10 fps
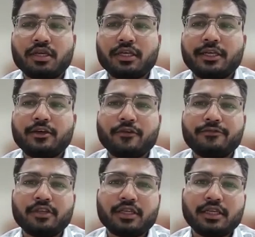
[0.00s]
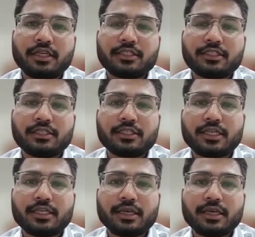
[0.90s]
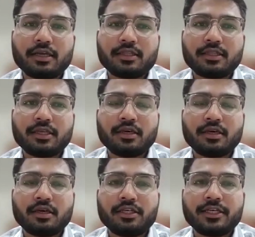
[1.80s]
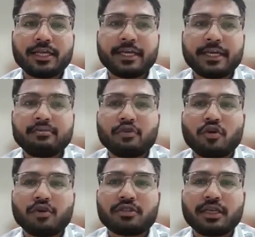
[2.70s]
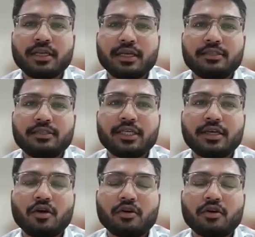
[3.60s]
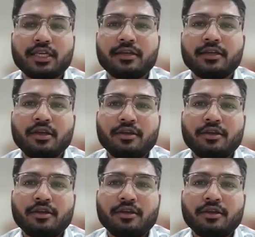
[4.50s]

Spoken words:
content of the tinted sunscreen are the titanium dioxide and zinc oxide,